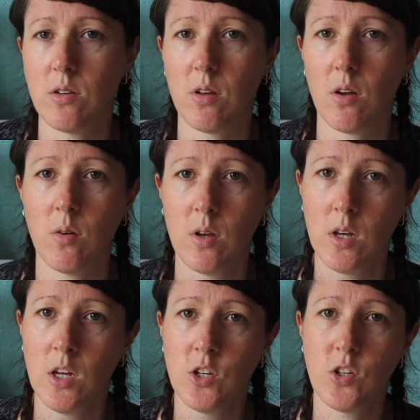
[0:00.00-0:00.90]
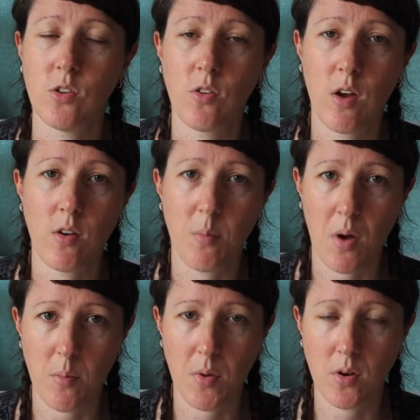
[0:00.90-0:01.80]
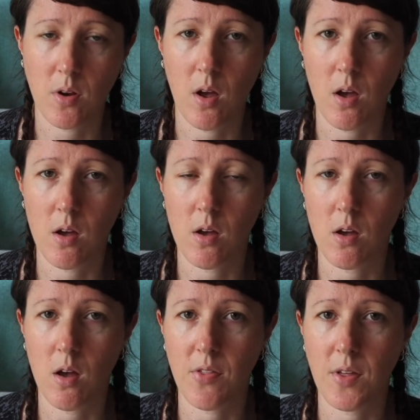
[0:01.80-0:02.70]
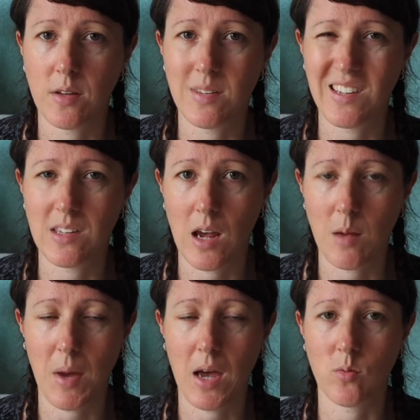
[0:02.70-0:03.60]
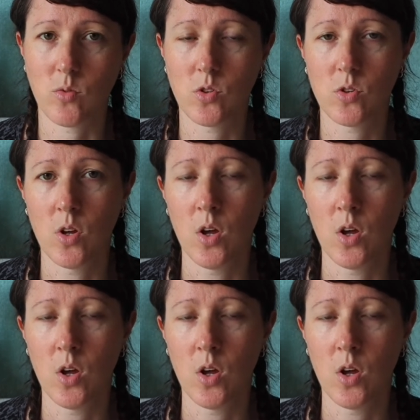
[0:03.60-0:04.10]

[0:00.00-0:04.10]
So she's on there at the moment, I think £68.